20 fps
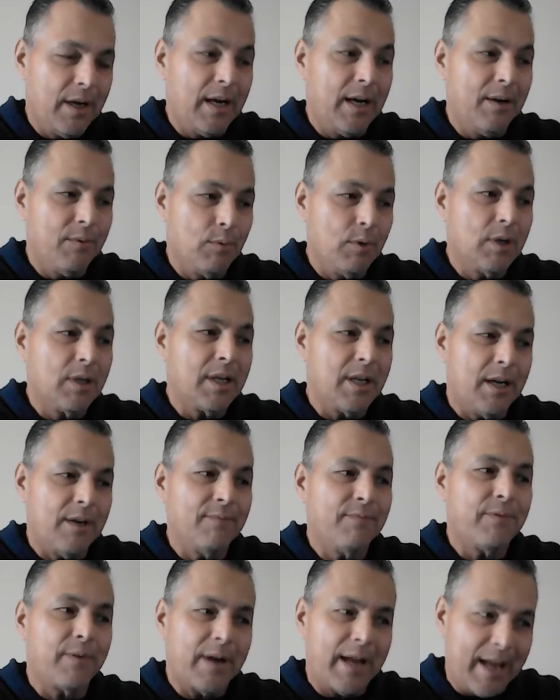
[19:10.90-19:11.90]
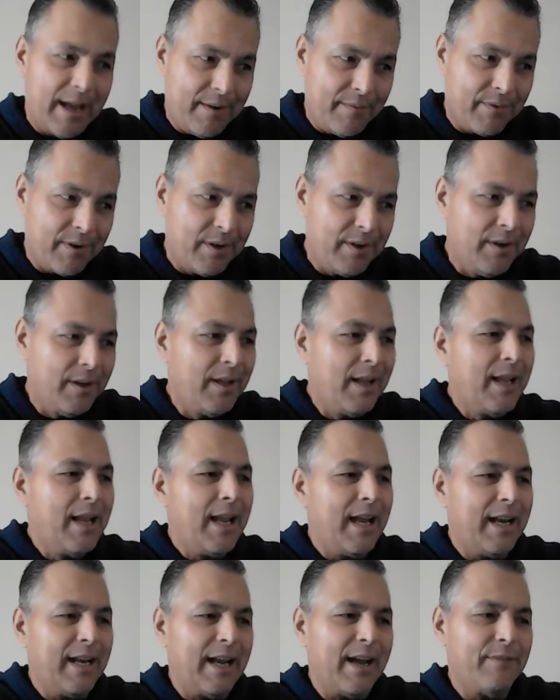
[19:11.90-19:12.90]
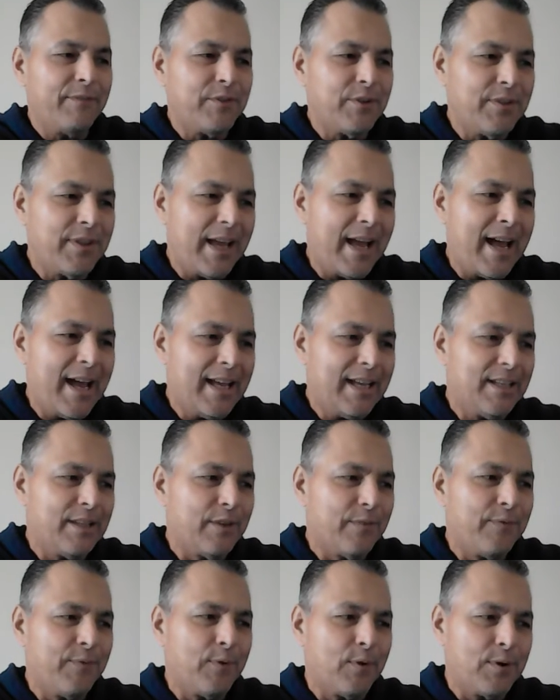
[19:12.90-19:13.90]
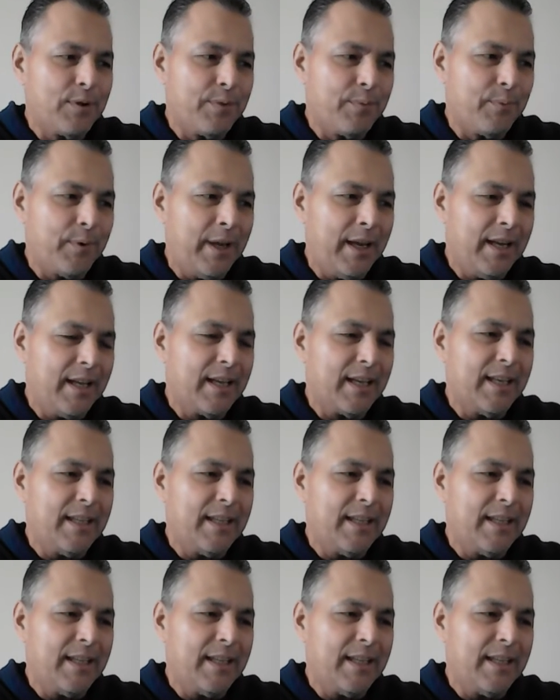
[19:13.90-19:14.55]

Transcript: uh, will come forever. And after that, in the fourth week,